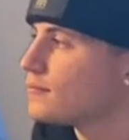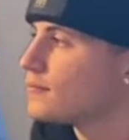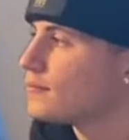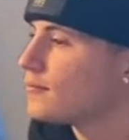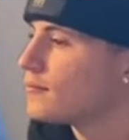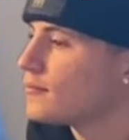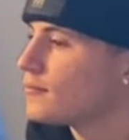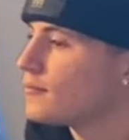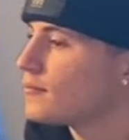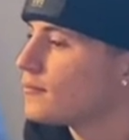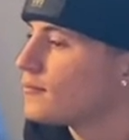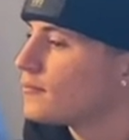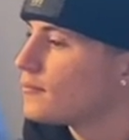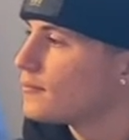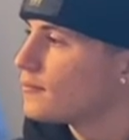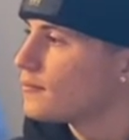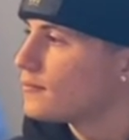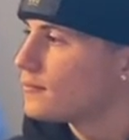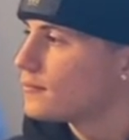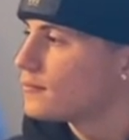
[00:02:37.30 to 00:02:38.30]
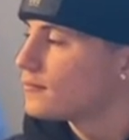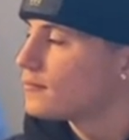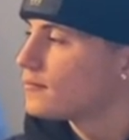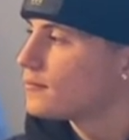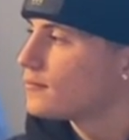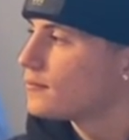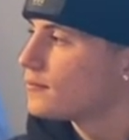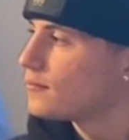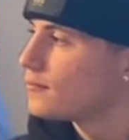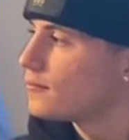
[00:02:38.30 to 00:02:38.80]

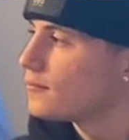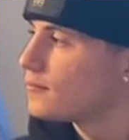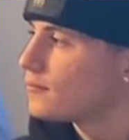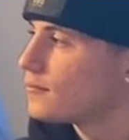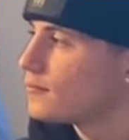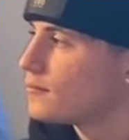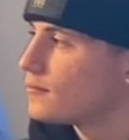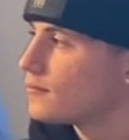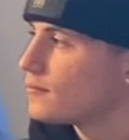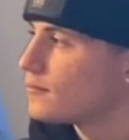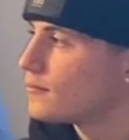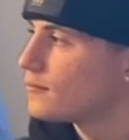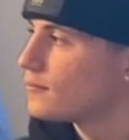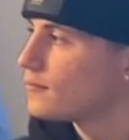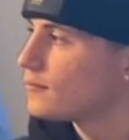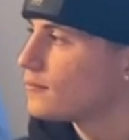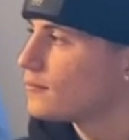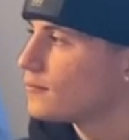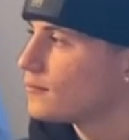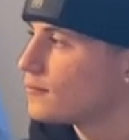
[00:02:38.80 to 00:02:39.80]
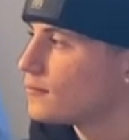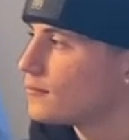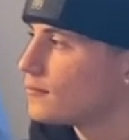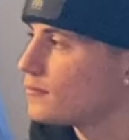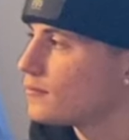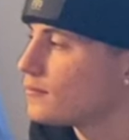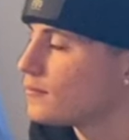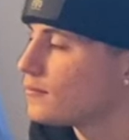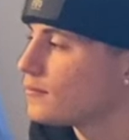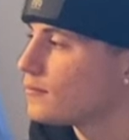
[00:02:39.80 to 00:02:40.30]

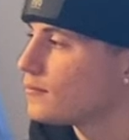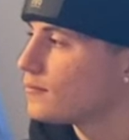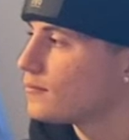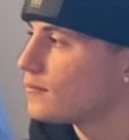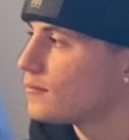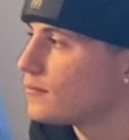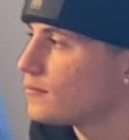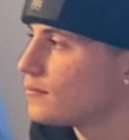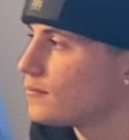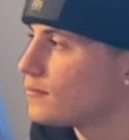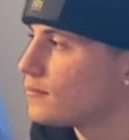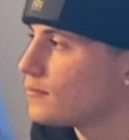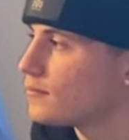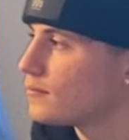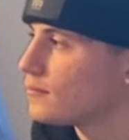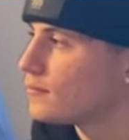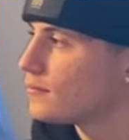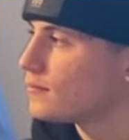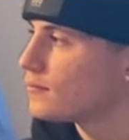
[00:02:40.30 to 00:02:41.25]
[no speech]